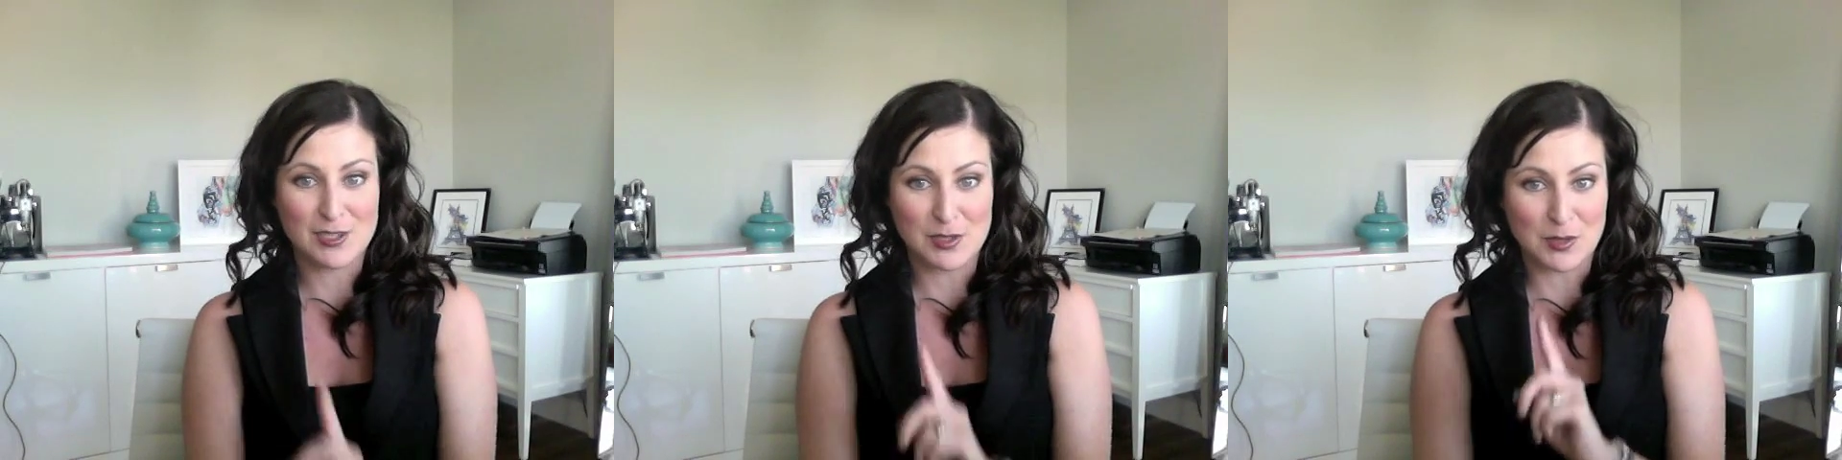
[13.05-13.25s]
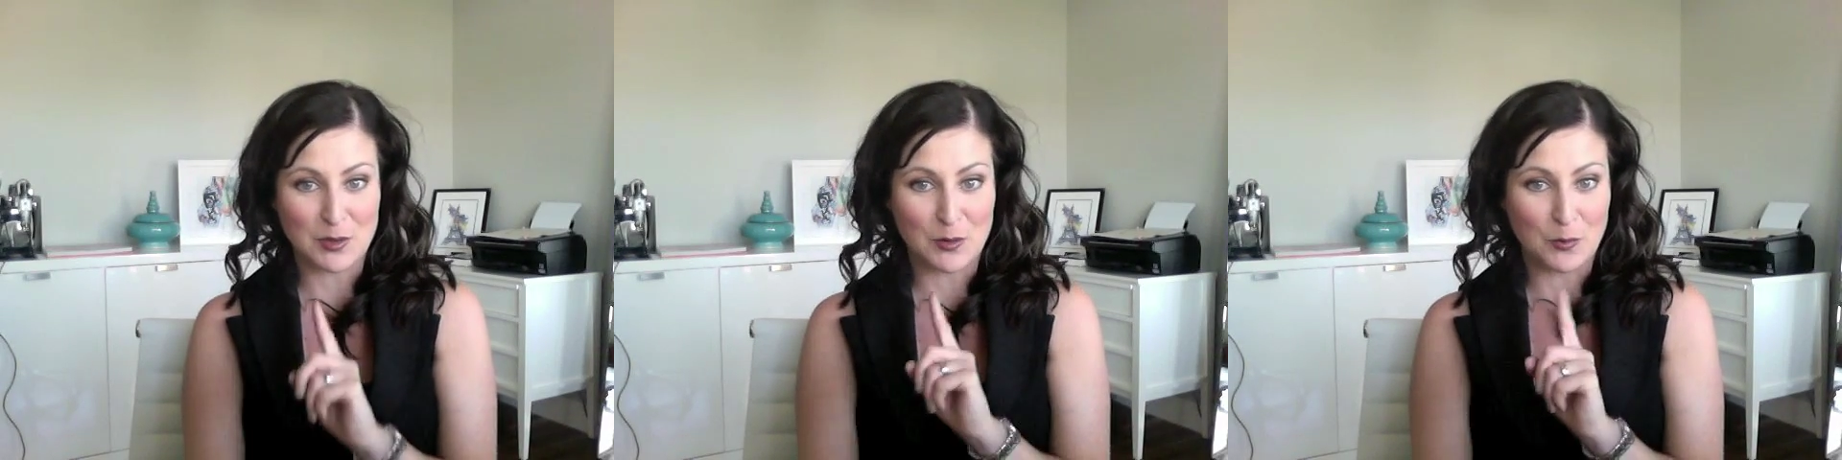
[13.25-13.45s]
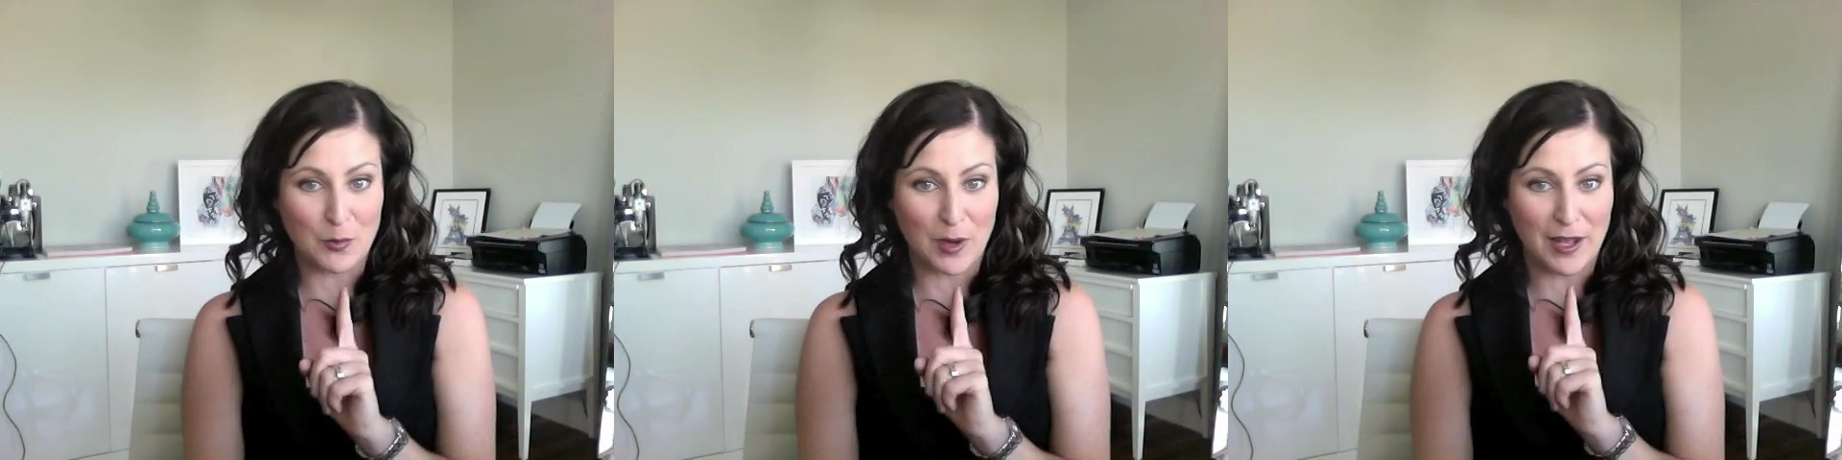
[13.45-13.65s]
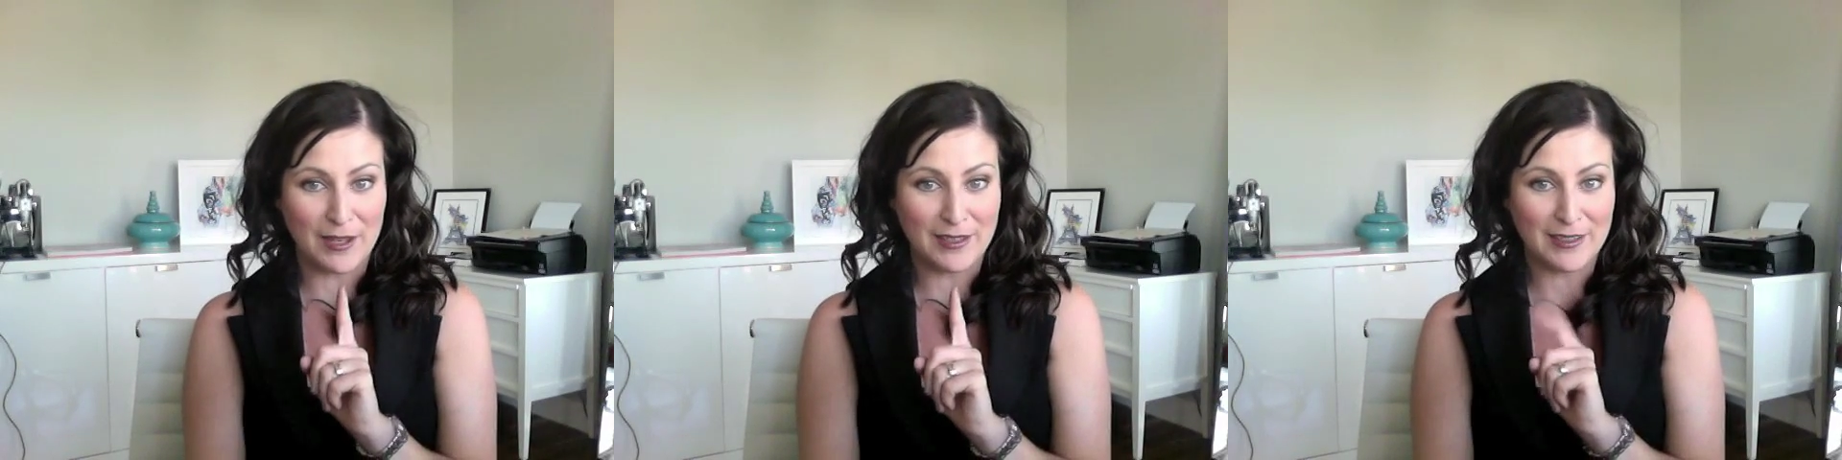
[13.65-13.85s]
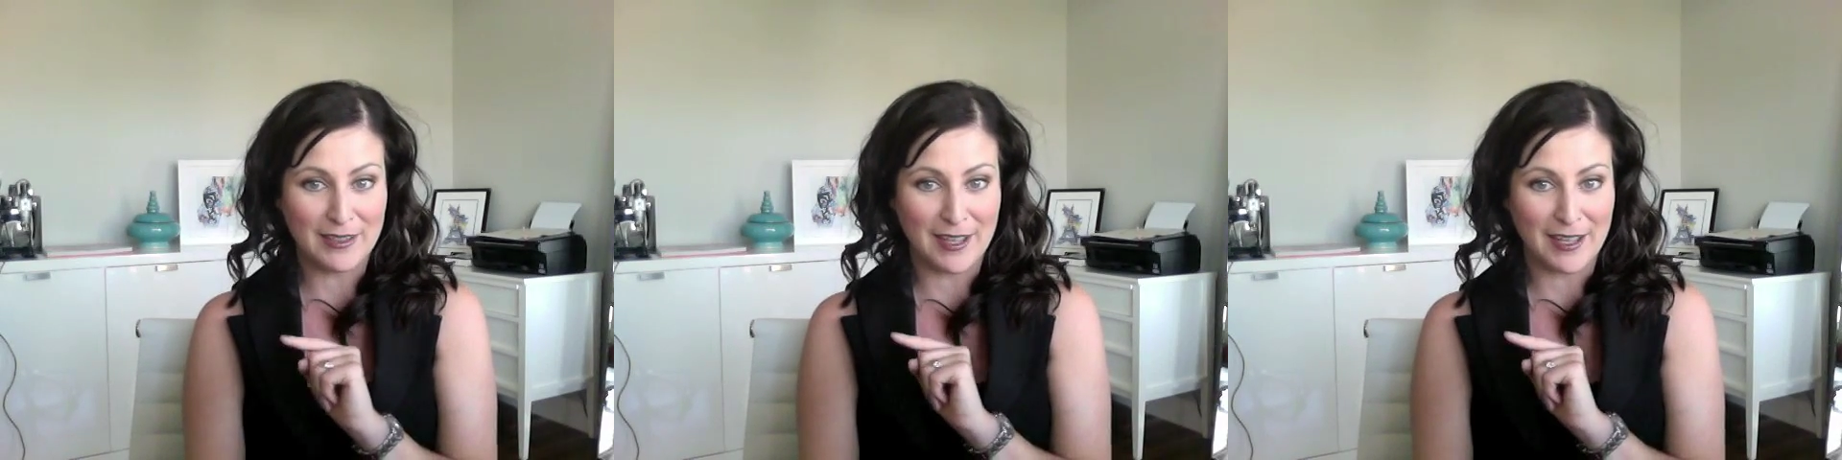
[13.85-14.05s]
to
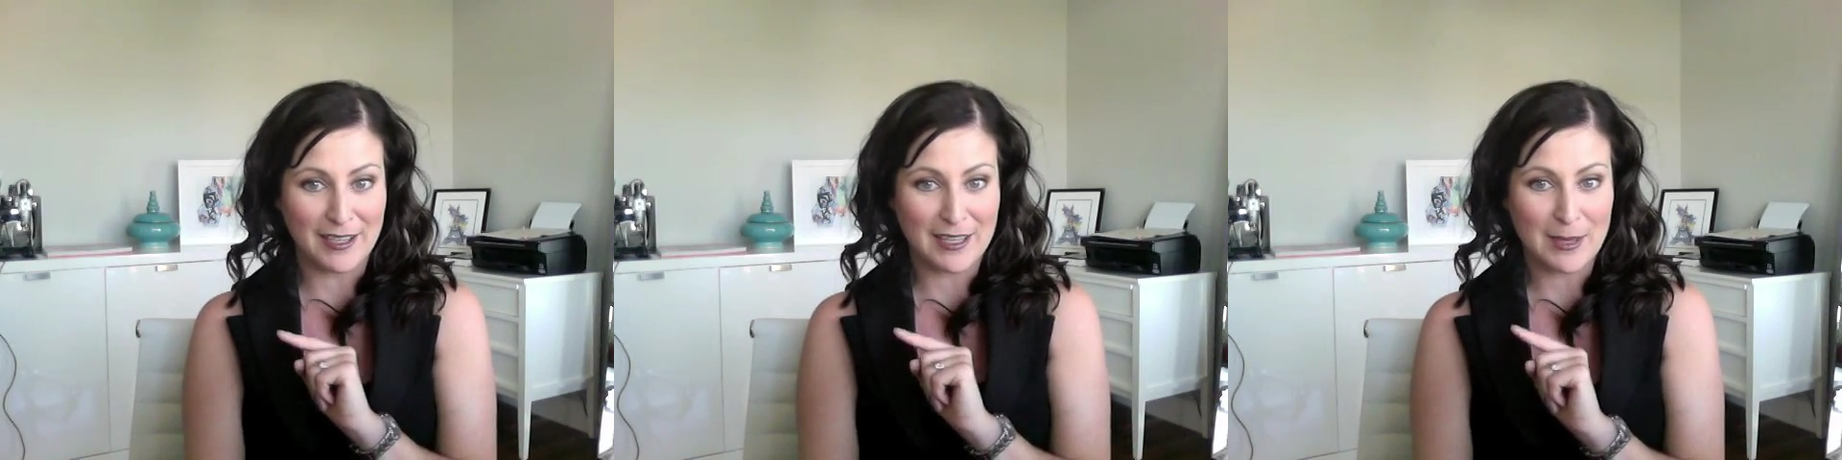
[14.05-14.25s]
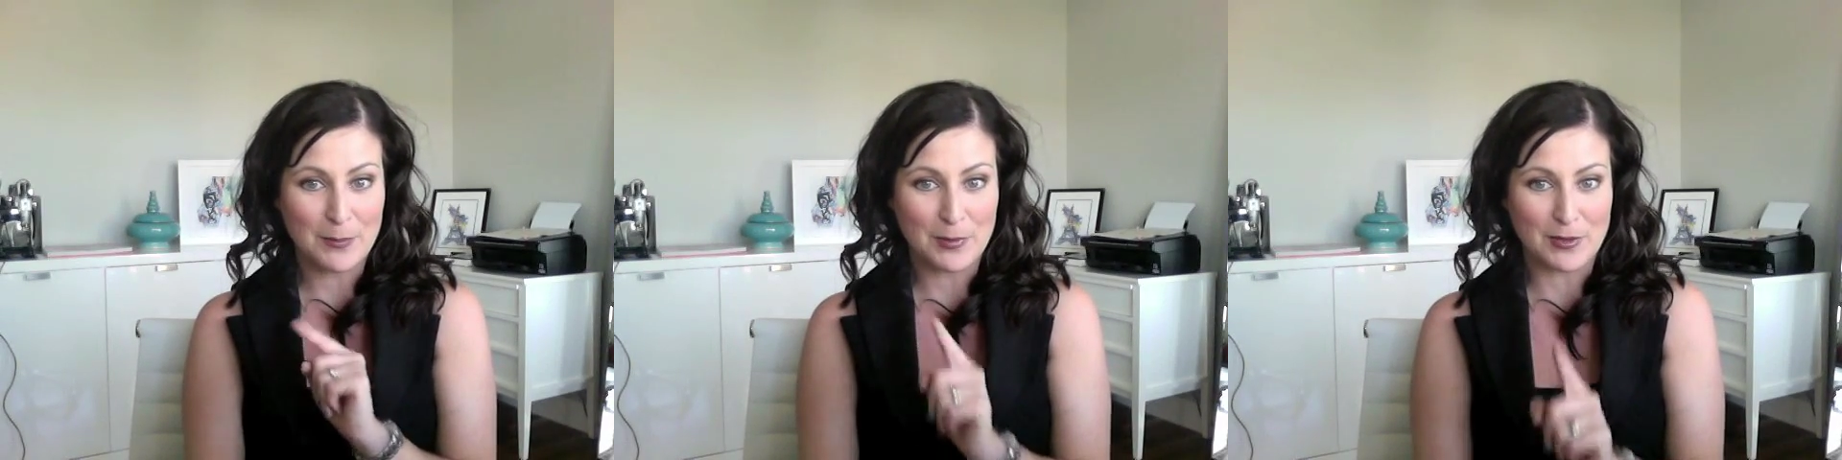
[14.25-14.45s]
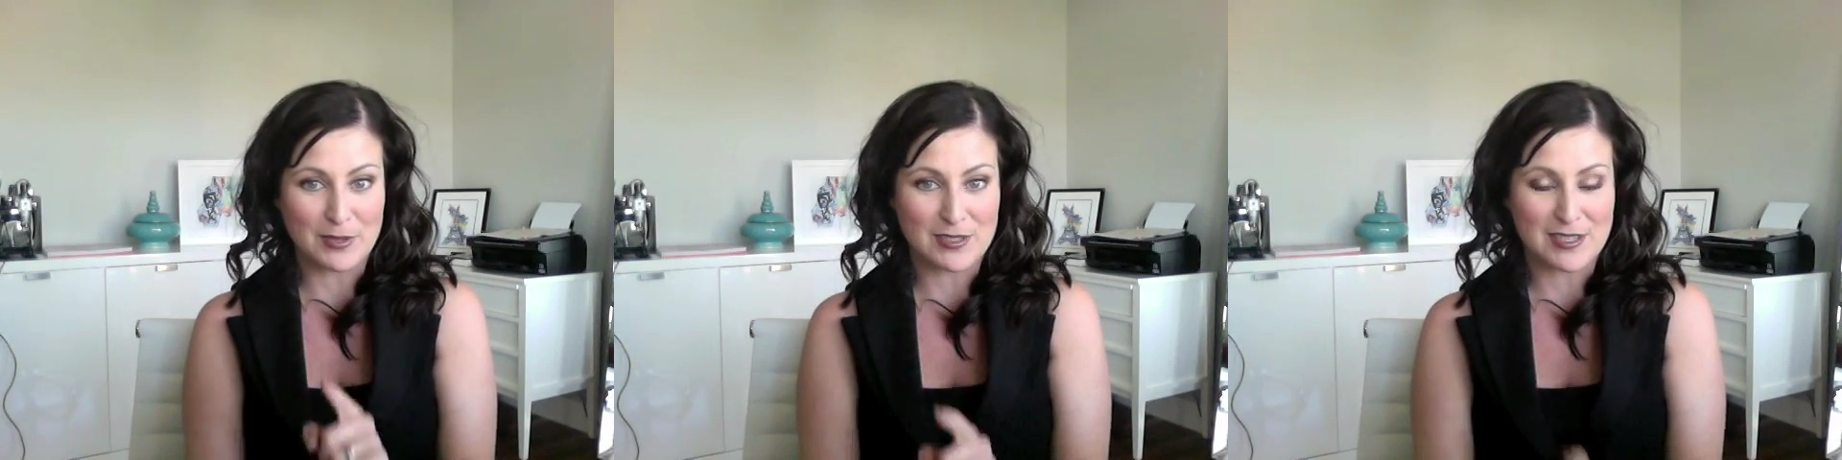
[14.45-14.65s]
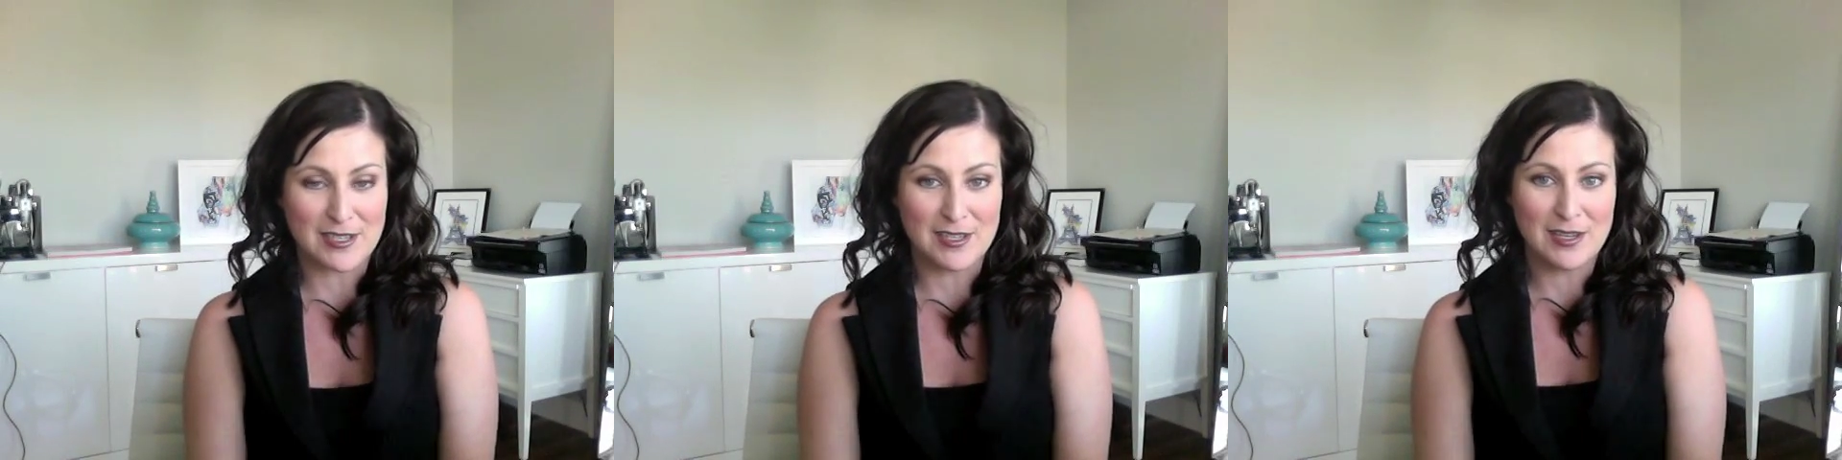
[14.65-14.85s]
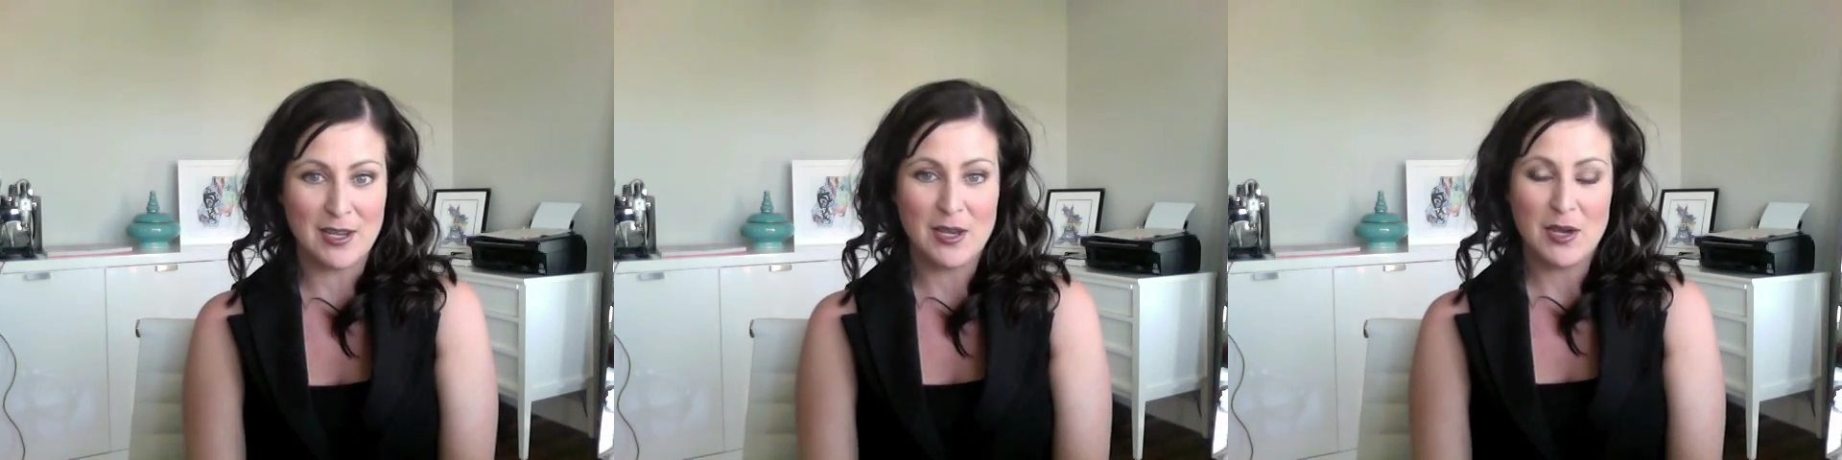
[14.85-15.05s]
one lucky
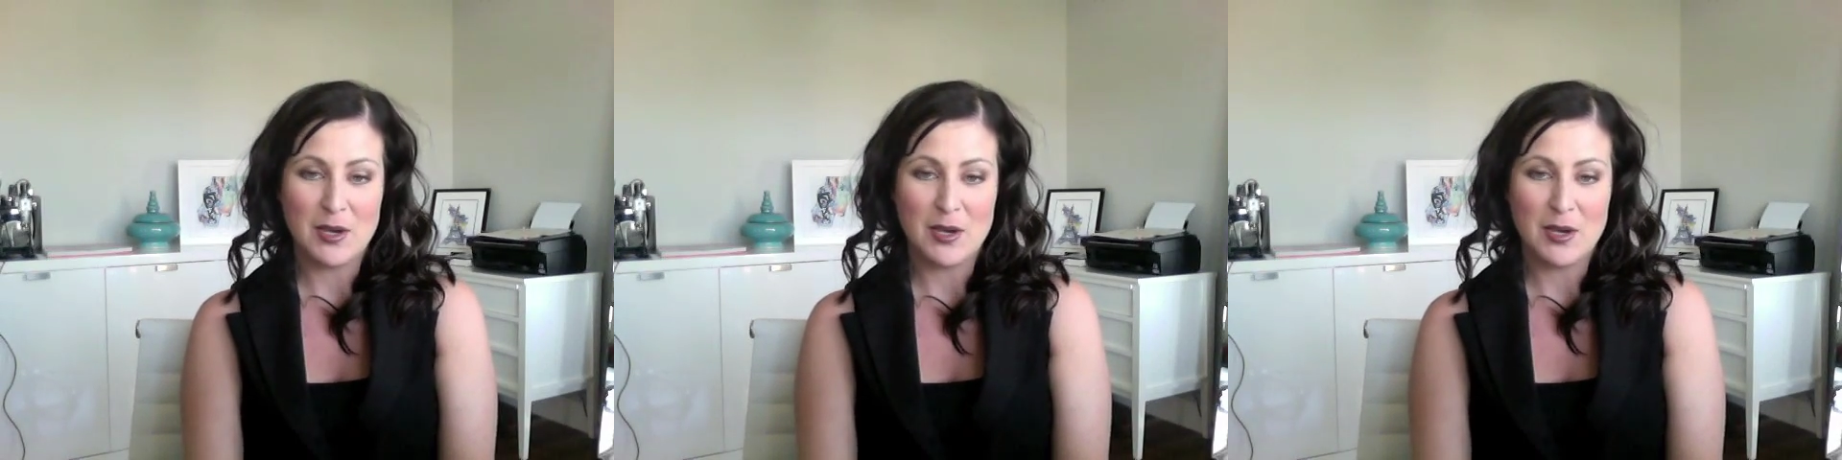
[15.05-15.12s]
person